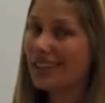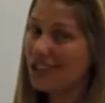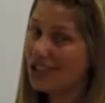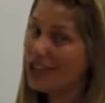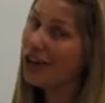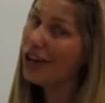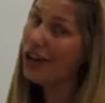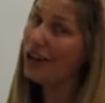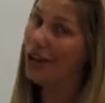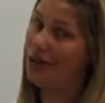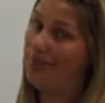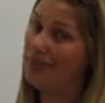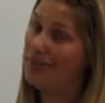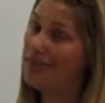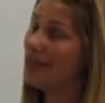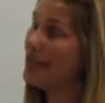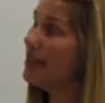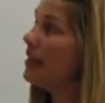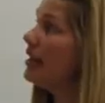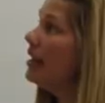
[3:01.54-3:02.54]
terms.
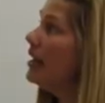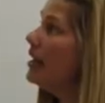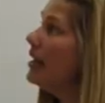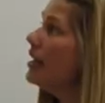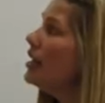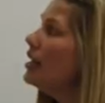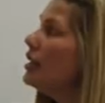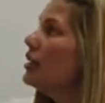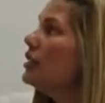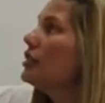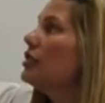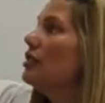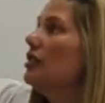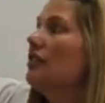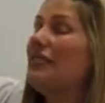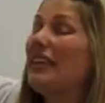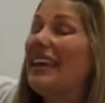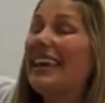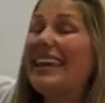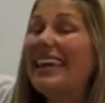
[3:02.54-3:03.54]
So
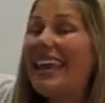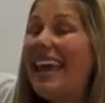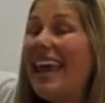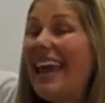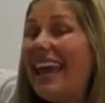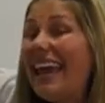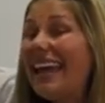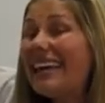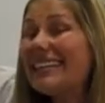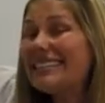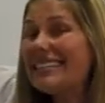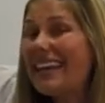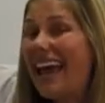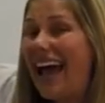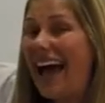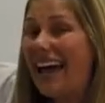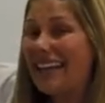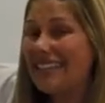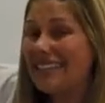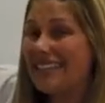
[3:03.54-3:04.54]
if they can't
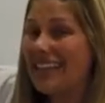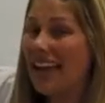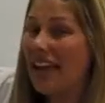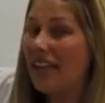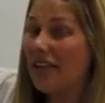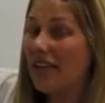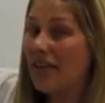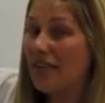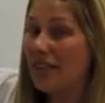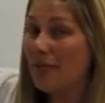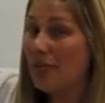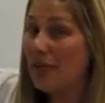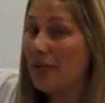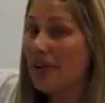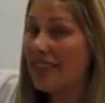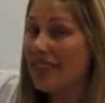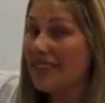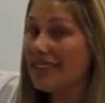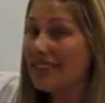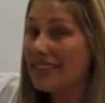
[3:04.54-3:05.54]
add together in the
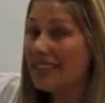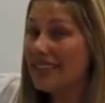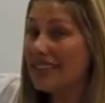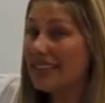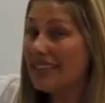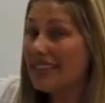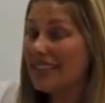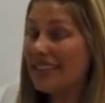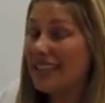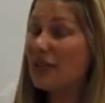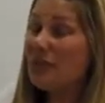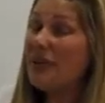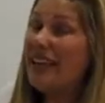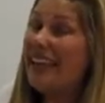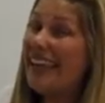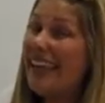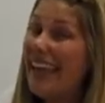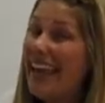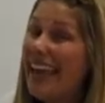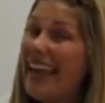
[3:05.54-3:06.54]
parentheses, then
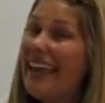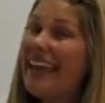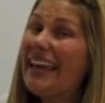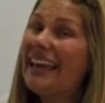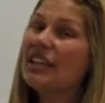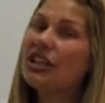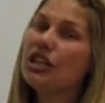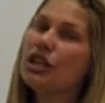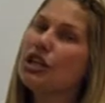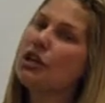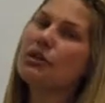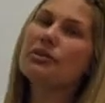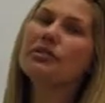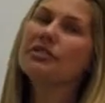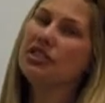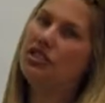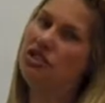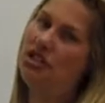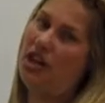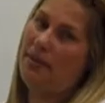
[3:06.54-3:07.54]
we can't
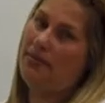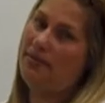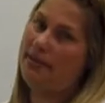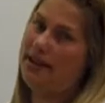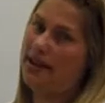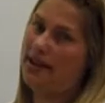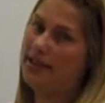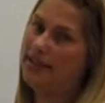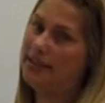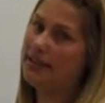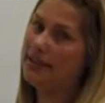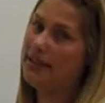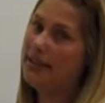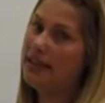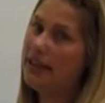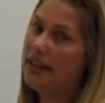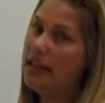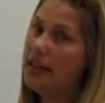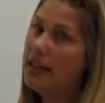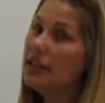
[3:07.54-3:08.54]
use GEMDAS.
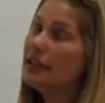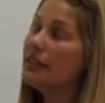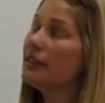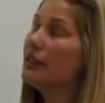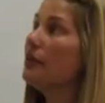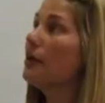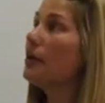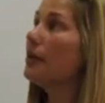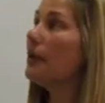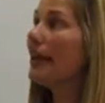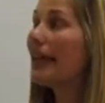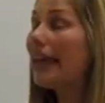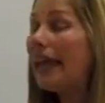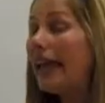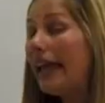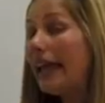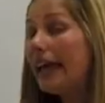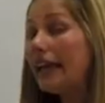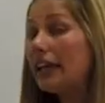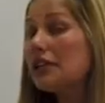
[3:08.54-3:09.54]
So when we
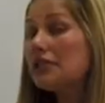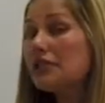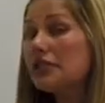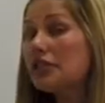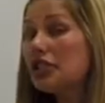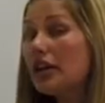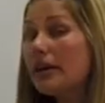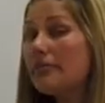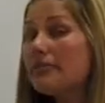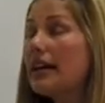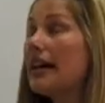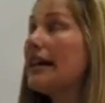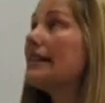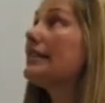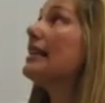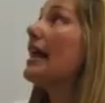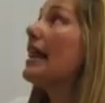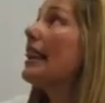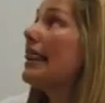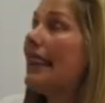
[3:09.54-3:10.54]
can't use
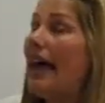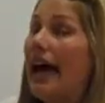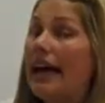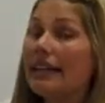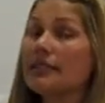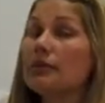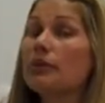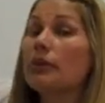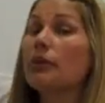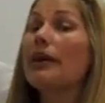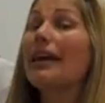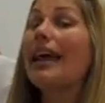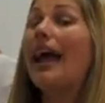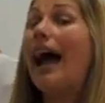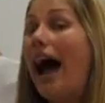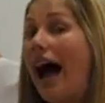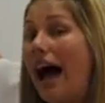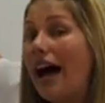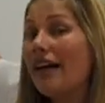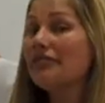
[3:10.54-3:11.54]
GEMDAS, that's when we
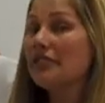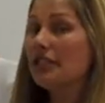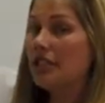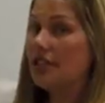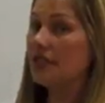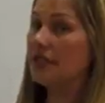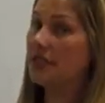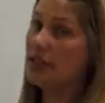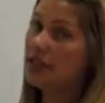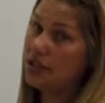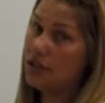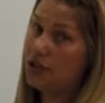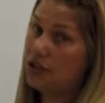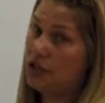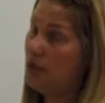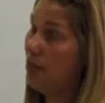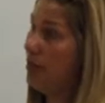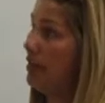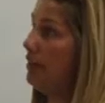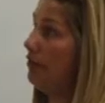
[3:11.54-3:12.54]
have to use the
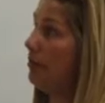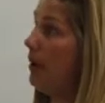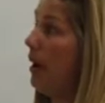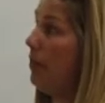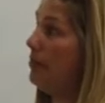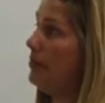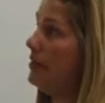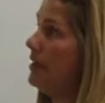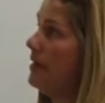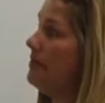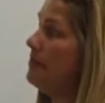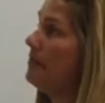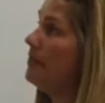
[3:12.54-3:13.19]
distributive property.